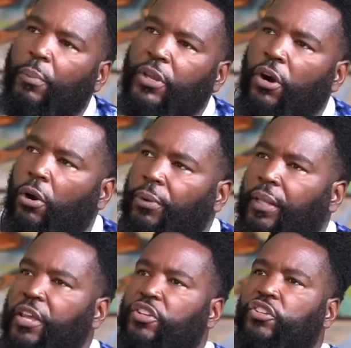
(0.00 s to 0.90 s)
we call
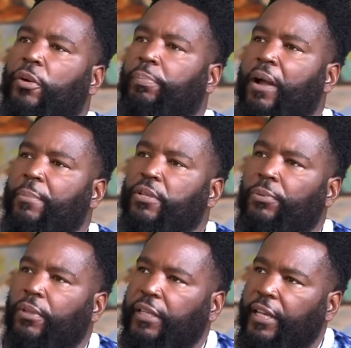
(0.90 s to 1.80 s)
relationship problems are
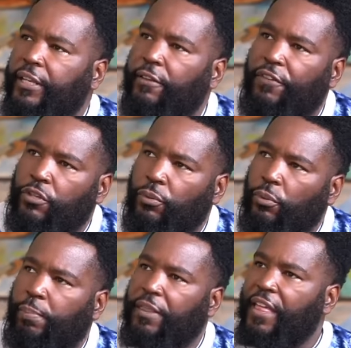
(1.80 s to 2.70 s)
really individual
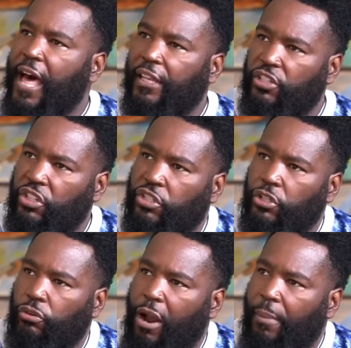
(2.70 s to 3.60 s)
pathologies and
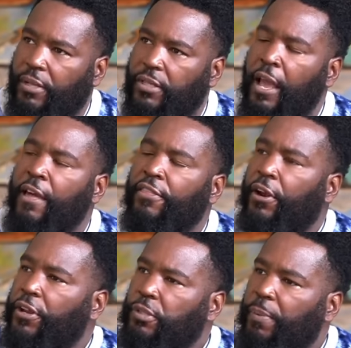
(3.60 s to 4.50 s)
traumas that
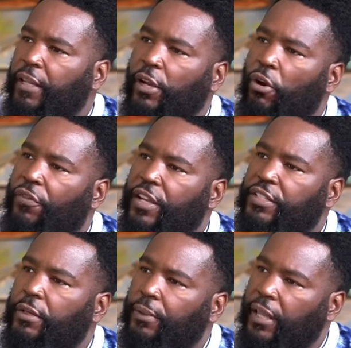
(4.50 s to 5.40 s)
are spilling over
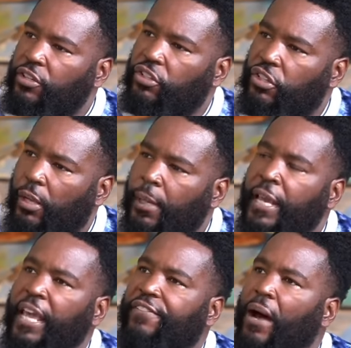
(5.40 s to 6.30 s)
into the relationship. Mm
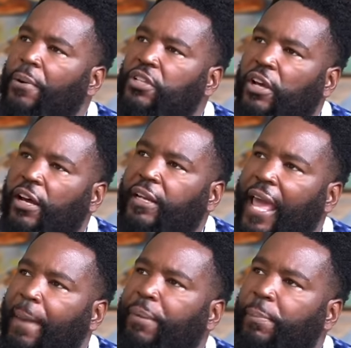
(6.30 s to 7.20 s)
-hmm. If mm-hmm. I was an
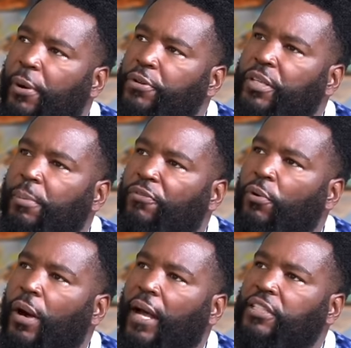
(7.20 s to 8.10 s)
unhappy person
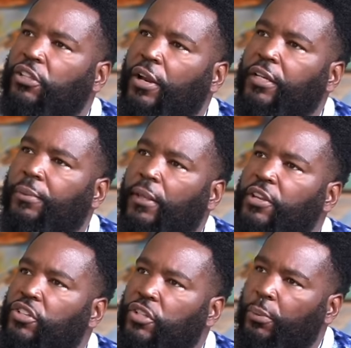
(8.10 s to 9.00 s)
before I started the
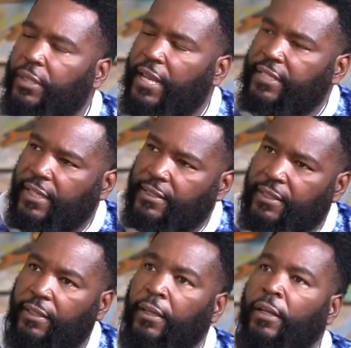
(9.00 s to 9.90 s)
relationship with that sister,